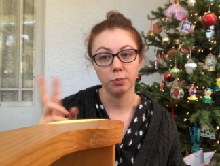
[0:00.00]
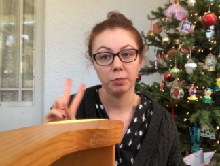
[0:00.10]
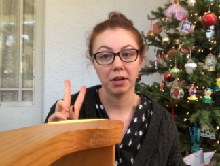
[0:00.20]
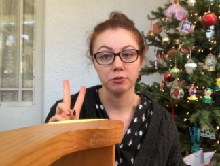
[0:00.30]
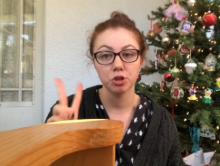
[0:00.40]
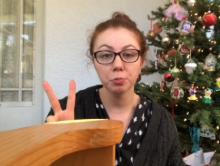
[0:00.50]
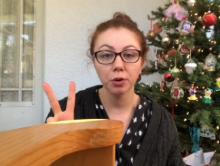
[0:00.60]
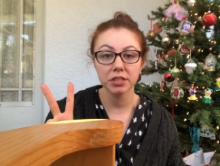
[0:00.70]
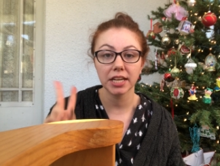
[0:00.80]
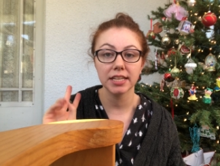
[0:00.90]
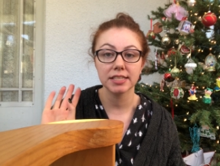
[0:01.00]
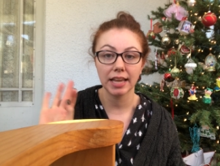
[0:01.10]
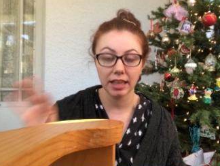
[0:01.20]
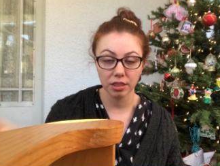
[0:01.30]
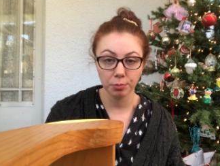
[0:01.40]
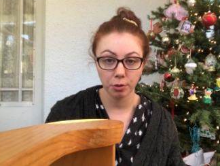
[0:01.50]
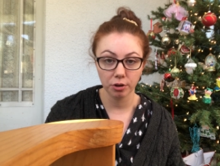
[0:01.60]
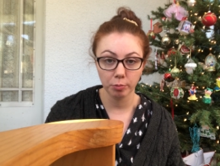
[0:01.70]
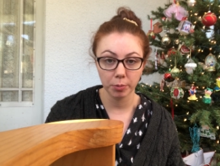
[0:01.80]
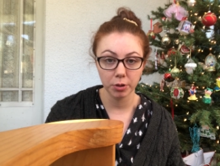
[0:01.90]
So we would have two port days in the port
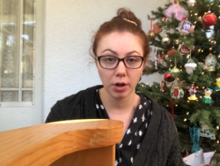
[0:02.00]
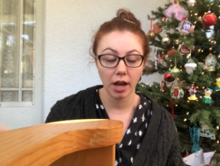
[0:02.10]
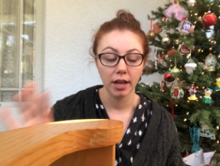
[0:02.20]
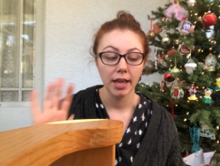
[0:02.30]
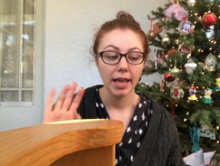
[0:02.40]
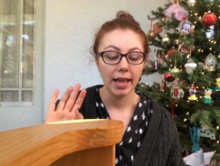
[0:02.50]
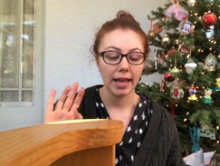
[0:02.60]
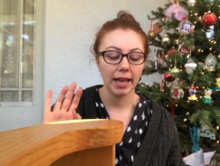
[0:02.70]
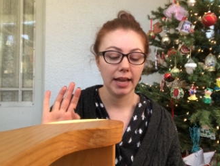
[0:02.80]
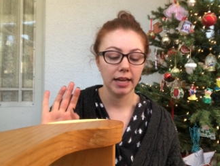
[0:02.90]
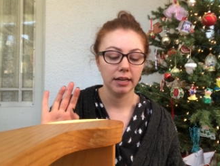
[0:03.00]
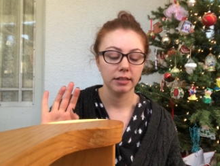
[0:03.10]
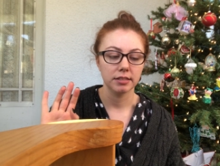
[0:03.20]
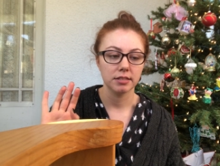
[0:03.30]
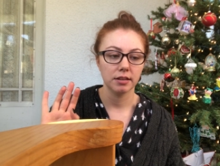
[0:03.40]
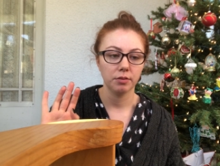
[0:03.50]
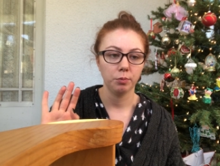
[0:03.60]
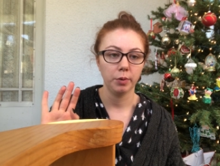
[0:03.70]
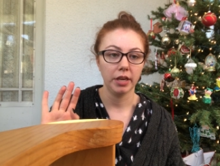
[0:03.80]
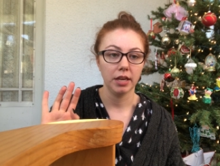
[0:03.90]
of Bermuda and
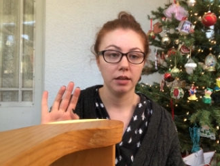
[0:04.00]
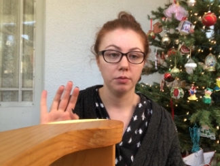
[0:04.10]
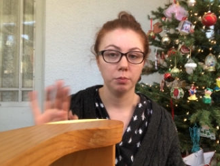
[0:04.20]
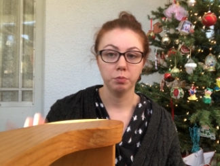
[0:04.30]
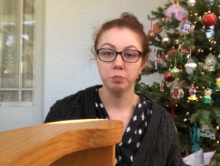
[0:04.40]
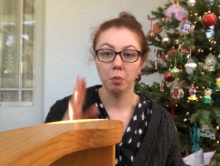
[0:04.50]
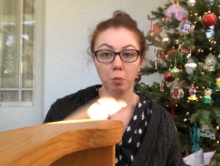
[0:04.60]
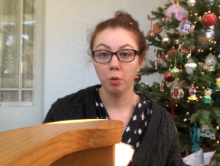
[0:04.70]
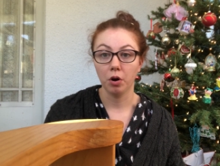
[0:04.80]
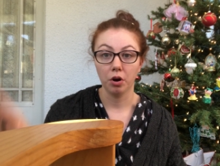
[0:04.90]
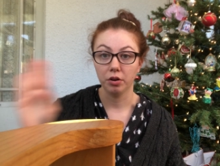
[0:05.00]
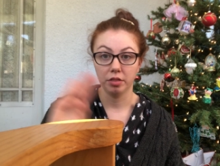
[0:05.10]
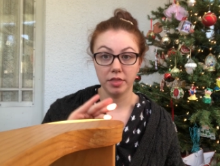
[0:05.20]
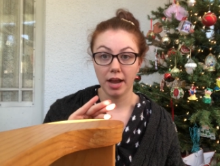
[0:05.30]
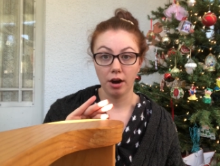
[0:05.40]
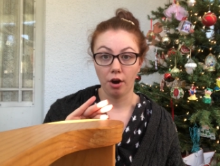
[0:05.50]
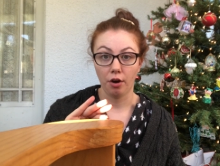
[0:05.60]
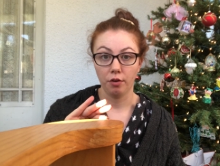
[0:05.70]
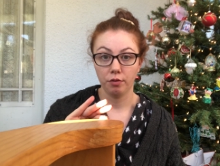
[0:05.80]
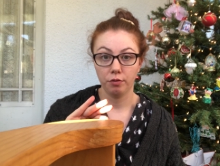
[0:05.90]
we were
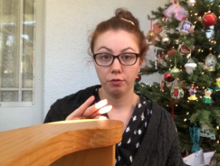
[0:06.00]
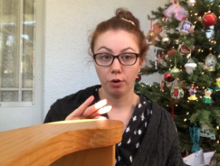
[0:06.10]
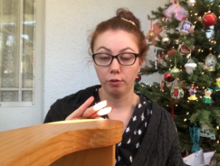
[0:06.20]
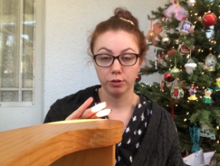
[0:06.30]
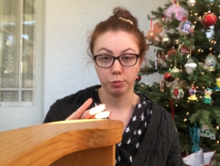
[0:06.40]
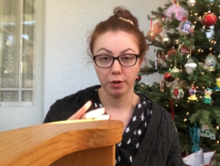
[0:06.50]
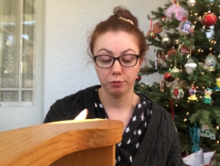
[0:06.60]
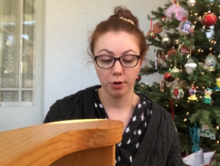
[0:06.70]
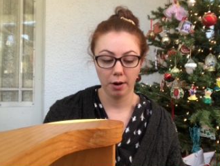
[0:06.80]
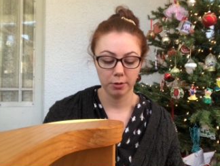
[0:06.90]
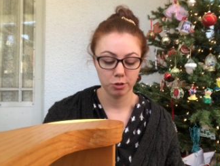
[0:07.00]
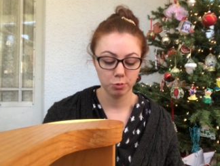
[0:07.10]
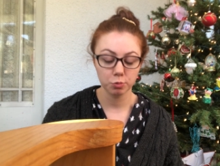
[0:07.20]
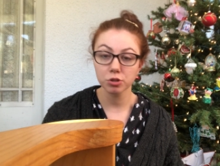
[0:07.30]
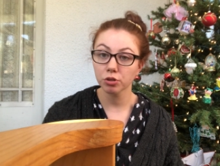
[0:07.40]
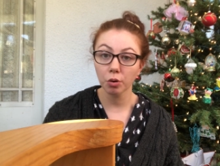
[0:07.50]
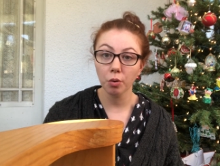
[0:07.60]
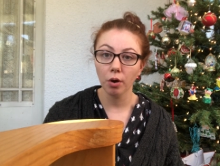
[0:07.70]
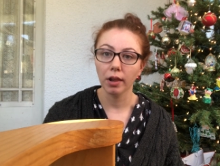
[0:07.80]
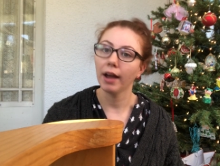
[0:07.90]
there for over 24 hours, which was so
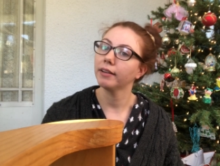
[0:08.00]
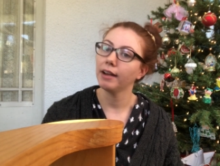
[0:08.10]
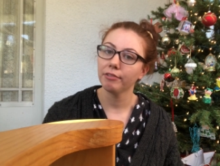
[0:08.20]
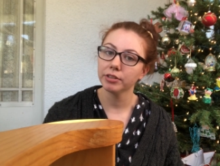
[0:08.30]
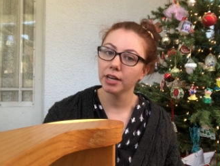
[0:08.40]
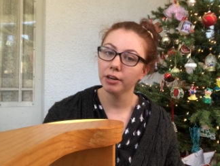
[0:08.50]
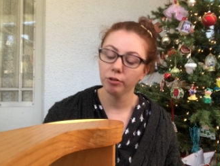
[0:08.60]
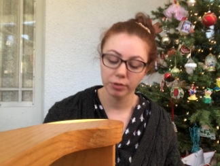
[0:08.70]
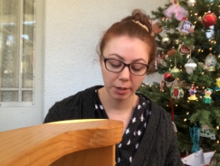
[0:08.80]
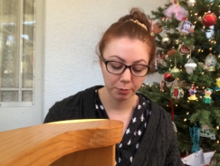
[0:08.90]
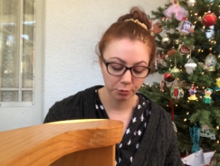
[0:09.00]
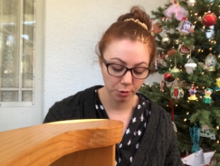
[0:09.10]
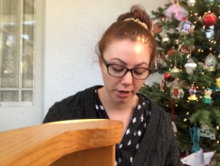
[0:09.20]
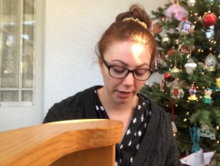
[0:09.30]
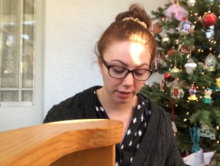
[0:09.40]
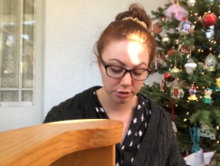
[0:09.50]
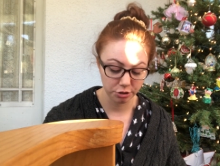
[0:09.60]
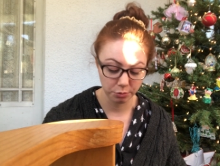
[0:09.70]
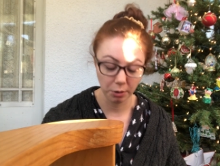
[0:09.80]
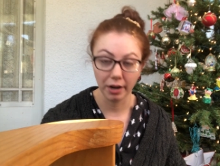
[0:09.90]
cool. I had never done an overnight before and I got to
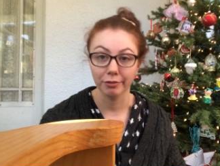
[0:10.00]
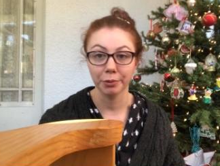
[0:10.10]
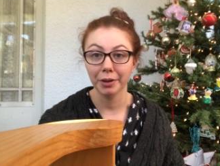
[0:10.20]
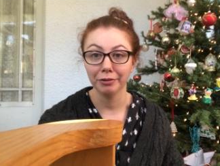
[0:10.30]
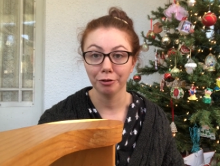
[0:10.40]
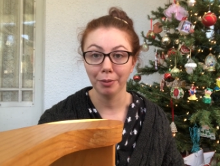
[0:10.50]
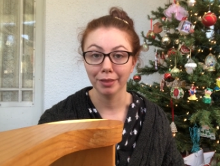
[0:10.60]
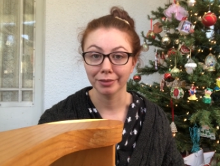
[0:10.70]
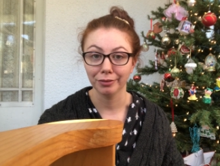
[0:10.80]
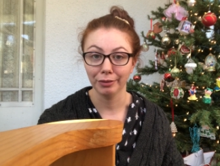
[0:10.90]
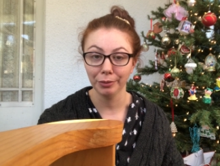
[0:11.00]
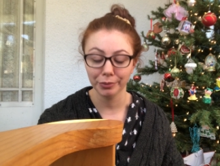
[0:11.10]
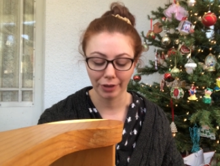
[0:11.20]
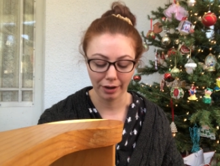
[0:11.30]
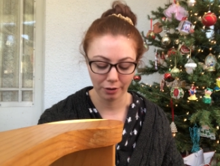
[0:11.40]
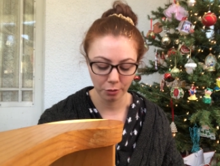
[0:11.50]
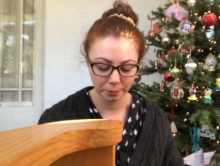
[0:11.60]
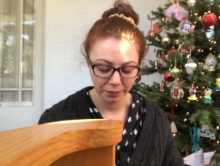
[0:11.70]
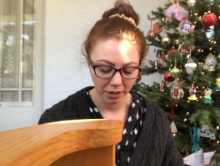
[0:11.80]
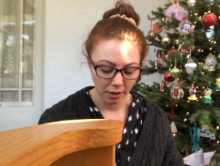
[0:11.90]
do one every week for a month. So that was kind of cool.